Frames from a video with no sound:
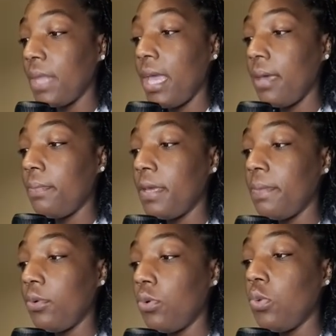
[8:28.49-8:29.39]
and
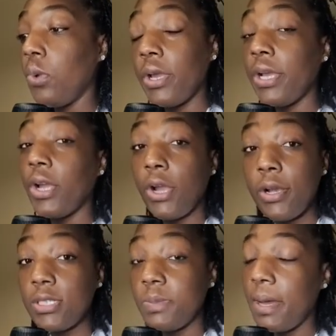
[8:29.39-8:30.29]
people who were
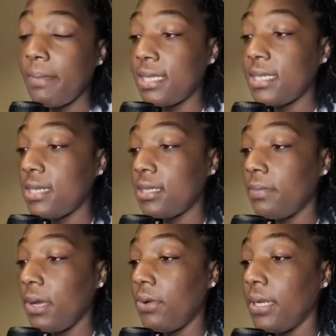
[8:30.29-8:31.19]
encouraged by my
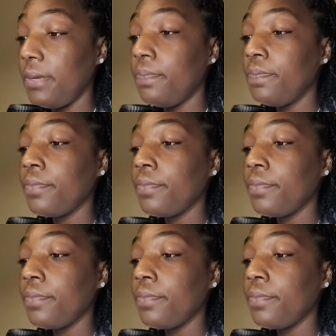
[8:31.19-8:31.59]
testimony